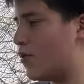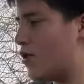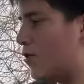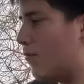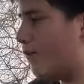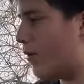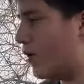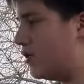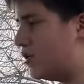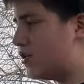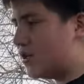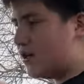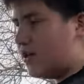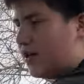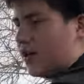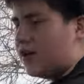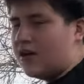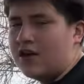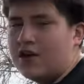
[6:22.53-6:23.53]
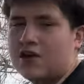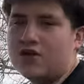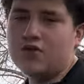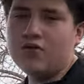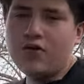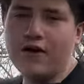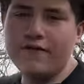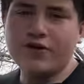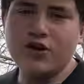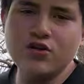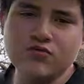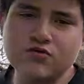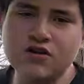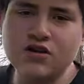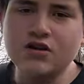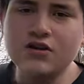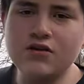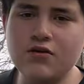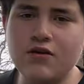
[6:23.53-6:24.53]
you punch it. You don't have
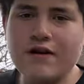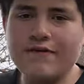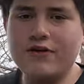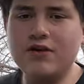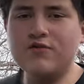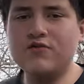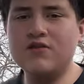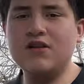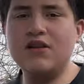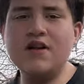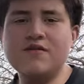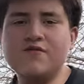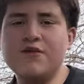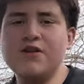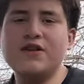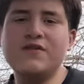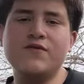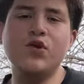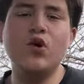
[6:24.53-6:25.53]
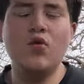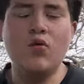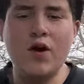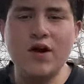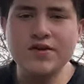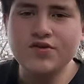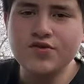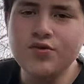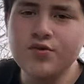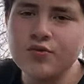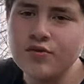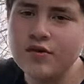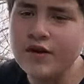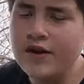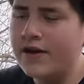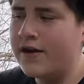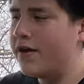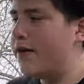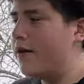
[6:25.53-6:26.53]
to use gloves for this if you don't want to,
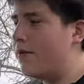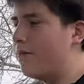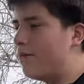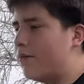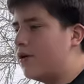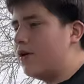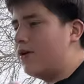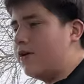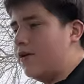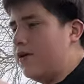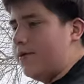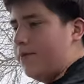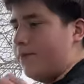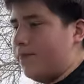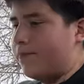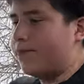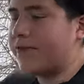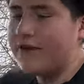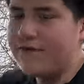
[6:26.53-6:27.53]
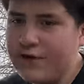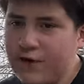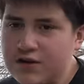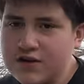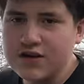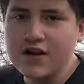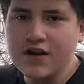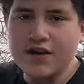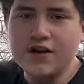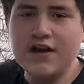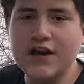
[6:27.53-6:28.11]
but it feels good.